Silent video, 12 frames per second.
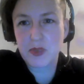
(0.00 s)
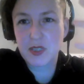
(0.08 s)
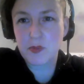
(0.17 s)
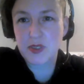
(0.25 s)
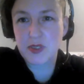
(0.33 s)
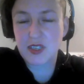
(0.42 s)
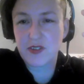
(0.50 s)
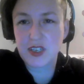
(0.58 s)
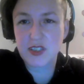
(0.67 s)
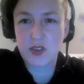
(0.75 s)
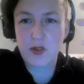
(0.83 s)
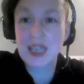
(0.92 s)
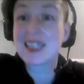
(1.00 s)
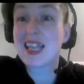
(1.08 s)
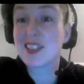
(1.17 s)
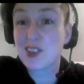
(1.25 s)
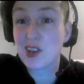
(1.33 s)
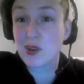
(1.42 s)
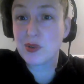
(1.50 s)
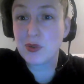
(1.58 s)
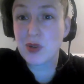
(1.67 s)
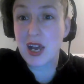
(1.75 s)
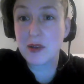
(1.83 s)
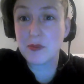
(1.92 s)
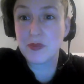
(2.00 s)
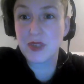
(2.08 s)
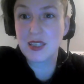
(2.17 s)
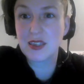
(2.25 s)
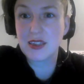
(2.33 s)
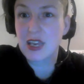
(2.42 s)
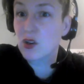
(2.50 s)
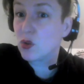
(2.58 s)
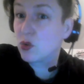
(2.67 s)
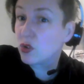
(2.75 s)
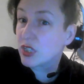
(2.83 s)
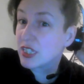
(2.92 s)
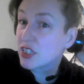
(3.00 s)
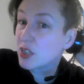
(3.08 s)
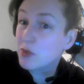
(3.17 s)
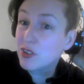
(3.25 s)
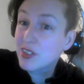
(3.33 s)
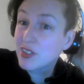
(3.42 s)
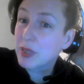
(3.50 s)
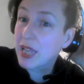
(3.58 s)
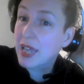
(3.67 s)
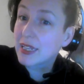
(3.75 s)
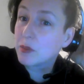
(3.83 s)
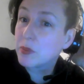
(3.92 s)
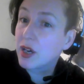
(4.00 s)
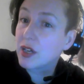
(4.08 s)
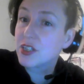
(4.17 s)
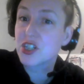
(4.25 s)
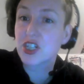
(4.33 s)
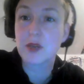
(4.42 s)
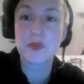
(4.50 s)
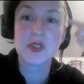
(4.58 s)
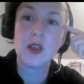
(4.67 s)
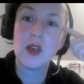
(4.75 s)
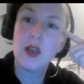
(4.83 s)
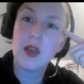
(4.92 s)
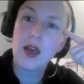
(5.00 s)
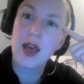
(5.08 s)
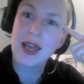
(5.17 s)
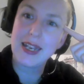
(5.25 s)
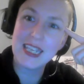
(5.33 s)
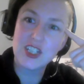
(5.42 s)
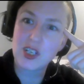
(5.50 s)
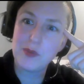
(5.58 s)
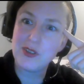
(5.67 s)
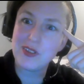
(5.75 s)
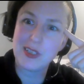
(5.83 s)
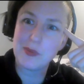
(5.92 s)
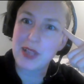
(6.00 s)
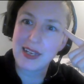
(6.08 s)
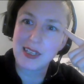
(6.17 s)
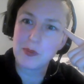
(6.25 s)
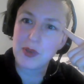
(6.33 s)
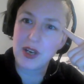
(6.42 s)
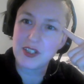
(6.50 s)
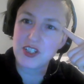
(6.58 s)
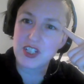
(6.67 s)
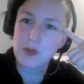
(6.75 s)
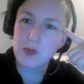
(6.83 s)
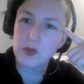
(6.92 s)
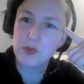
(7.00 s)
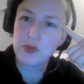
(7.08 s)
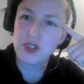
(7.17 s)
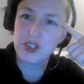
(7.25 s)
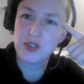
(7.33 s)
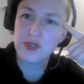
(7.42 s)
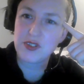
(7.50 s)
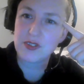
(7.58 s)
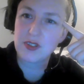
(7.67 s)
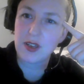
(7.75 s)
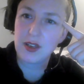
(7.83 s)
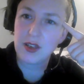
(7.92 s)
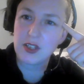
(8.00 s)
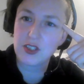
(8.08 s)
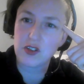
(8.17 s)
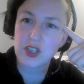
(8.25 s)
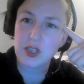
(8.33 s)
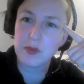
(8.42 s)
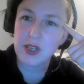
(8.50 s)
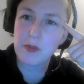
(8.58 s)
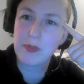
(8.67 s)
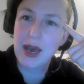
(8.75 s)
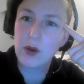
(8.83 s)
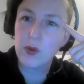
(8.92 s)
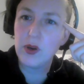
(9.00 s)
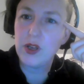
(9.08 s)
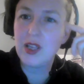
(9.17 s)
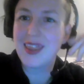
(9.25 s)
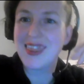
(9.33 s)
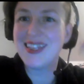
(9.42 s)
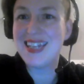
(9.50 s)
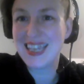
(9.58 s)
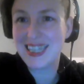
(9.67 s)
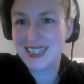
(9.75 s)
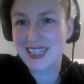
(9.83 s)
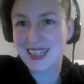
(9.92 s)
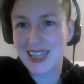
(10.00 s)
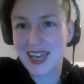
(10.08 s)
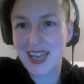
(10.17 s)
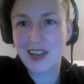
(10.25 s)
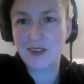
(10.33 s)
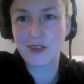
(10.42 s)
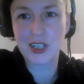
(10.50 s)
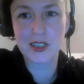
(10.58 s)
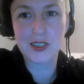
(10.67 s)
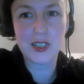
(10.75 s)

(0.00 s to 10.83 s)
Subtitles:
specific. So in Glasgow, it's community planning partnerships, and each community planning partnership will produce a document about the needs in that area.